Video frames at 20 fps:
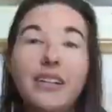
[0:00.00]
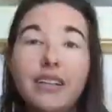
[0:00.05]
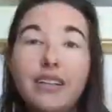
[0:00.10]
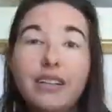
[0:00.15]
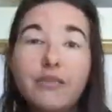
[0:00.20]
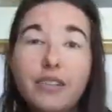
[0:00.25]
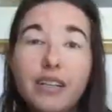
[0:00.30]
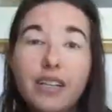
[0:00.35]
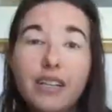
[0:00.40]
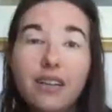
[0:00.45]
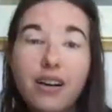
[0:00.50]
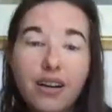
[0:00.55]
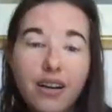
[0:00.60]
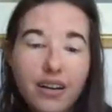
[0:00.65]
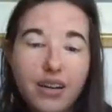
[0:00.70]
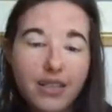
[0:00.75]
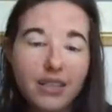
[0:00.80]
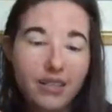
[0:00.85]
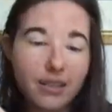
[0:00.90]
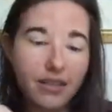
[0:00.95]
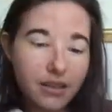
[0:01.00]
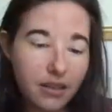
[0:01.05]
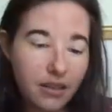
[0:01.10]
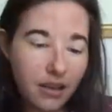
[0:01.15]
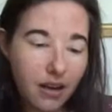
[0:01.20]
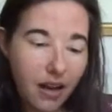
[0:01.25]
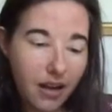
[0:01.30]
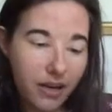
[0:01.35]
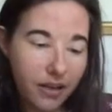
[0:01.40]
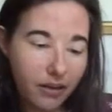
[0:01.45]
I didn't realize?
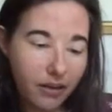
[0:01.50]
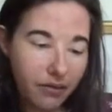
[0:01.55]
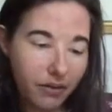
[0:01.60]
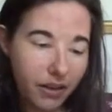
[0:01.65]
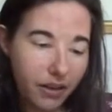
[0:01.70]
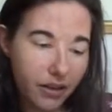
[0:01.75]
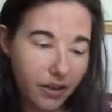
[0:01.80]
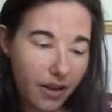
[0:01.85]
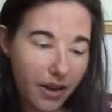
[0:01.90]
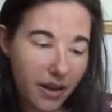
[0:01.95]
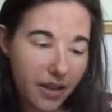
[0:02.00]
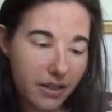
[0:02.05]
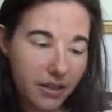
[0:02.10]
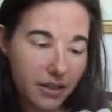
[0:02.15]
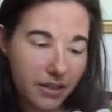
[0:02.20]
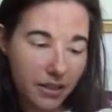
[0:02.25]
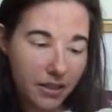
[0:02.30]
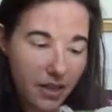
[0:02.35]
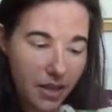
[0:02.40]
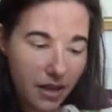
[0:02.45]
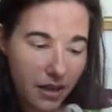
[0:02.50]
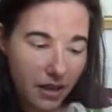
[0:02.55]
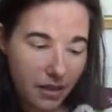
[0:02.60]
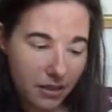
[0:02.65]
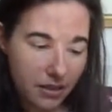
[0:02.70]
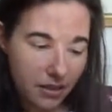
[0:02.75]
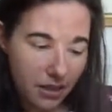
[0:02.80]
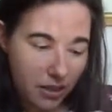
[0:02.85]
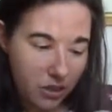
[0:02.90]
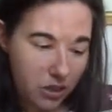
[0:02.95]
I didn't realize that
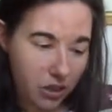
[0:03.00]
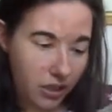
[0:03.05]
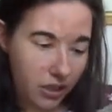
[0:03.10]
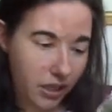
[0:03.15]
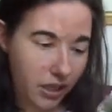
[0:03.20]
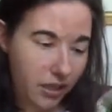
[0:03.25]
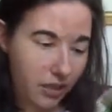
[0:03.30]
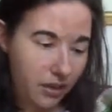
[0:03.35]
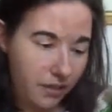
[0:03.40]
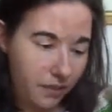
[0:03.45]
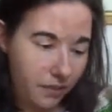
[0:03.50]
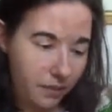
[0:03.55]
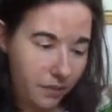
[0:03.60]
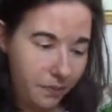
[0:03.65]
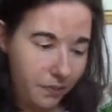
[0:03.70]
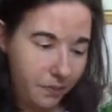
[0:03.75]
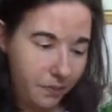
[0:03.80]
essentially